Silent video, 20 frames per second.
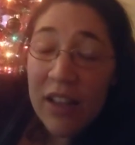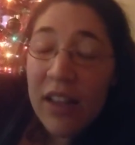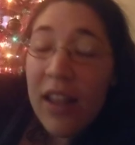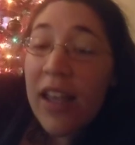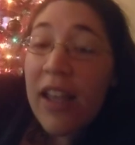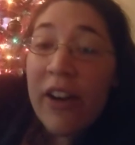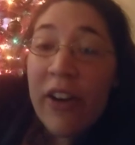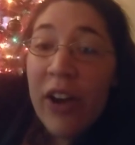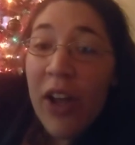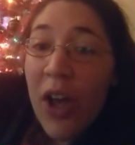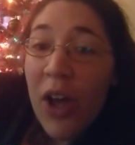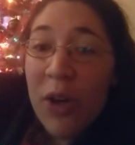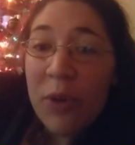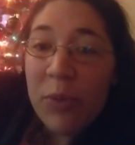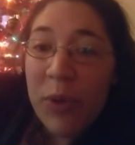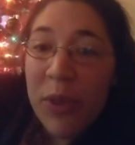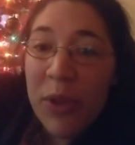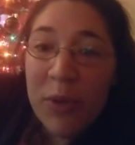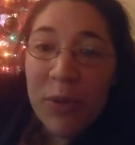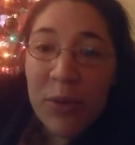here at home
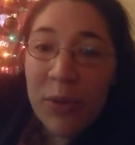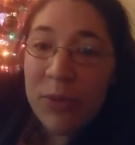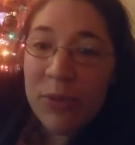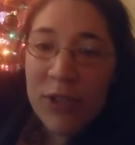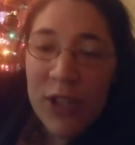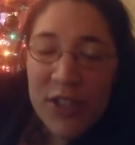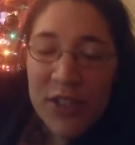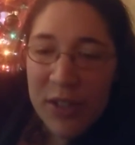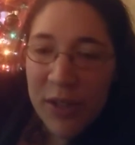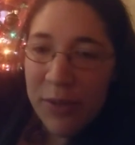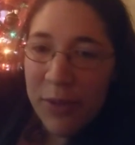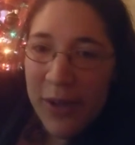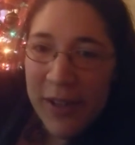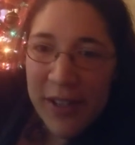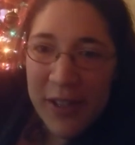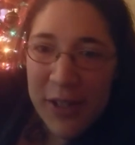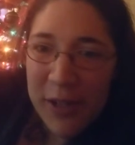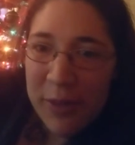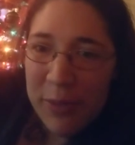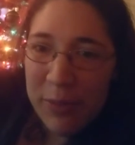with just a
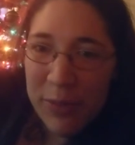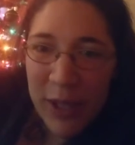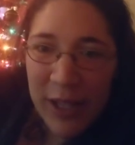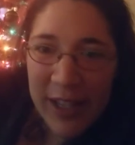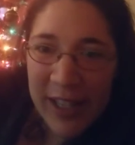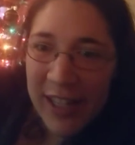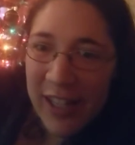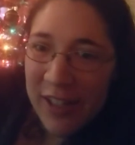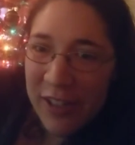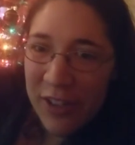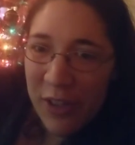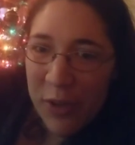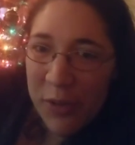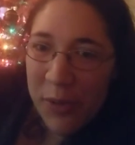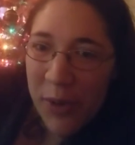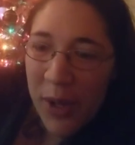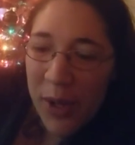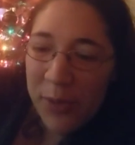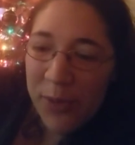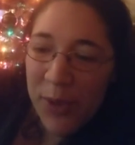regular plug it into the
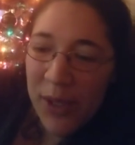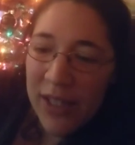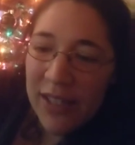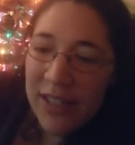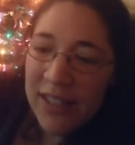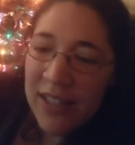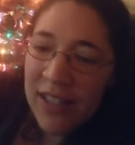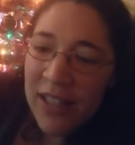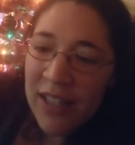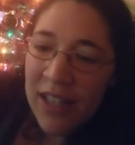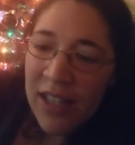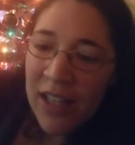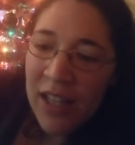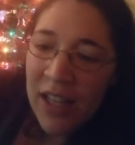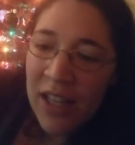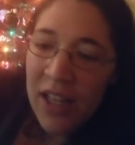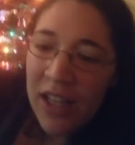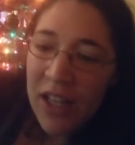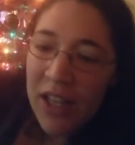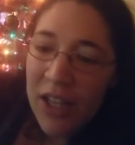wall one.
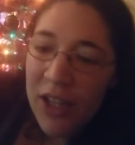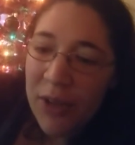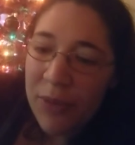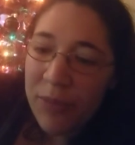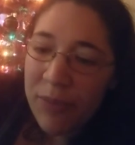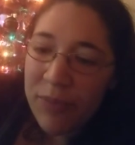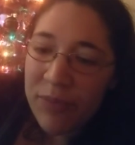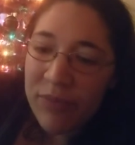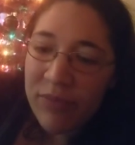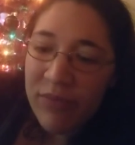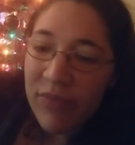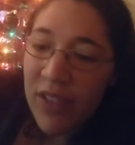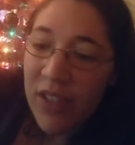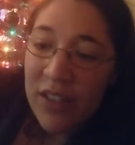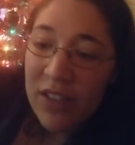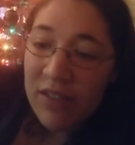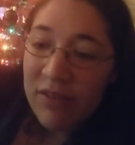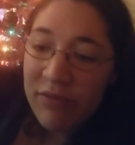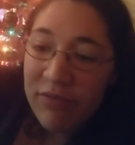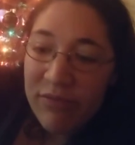Um,
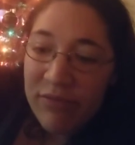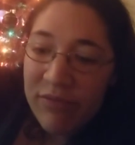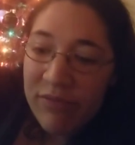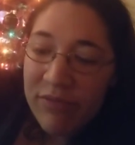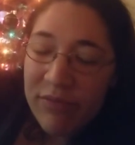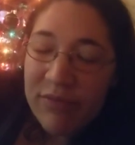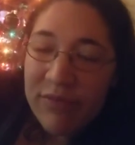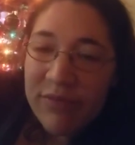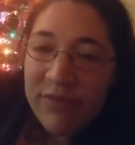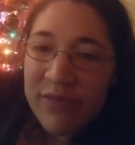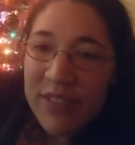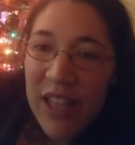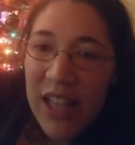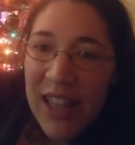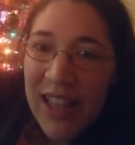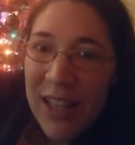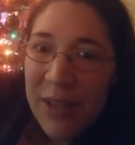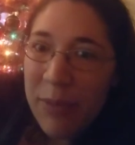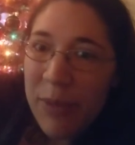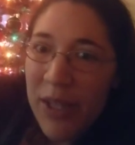
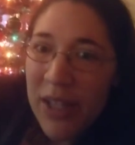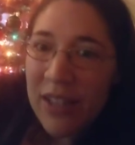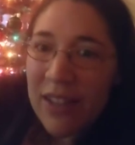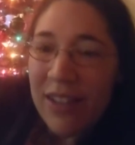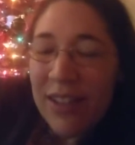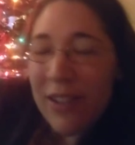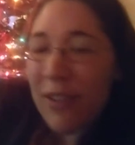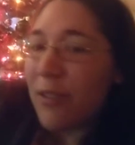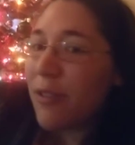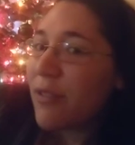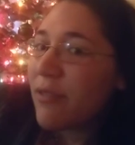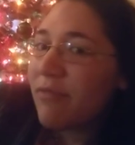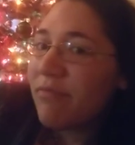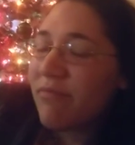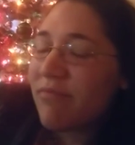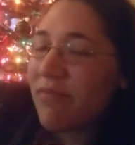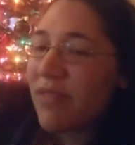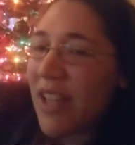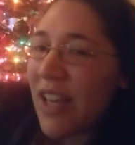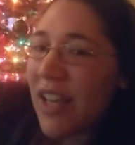they make
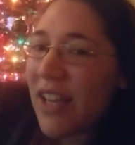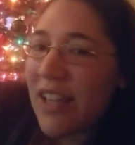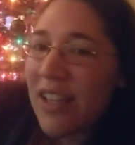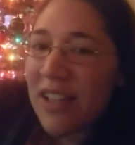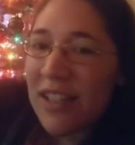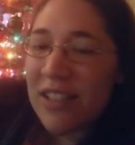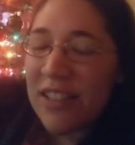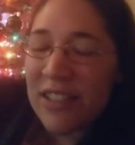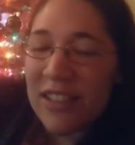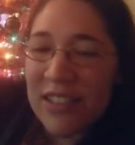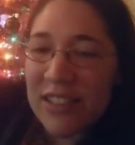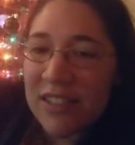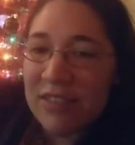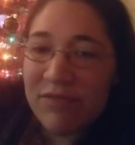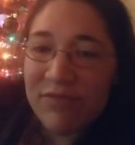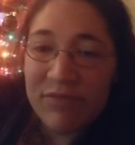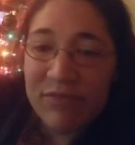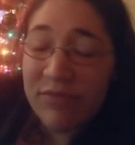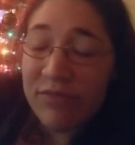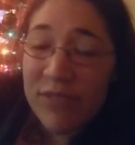
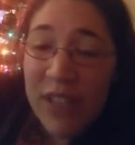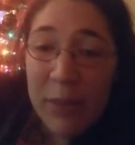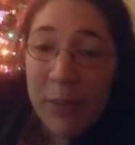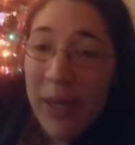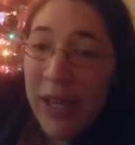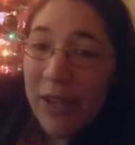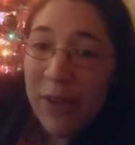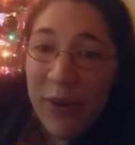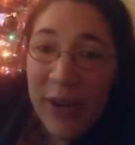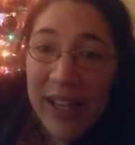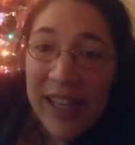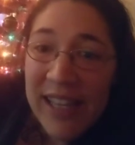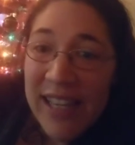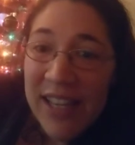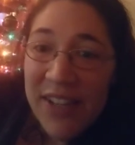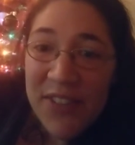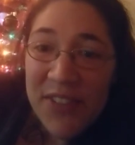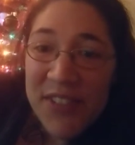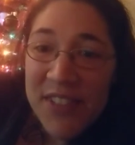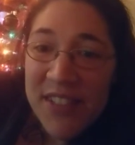they make great
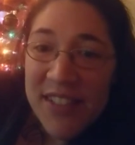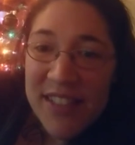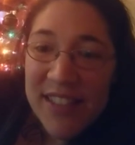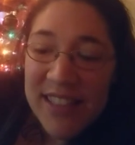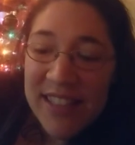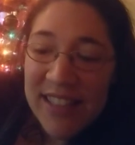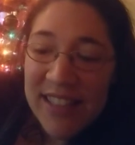gifts.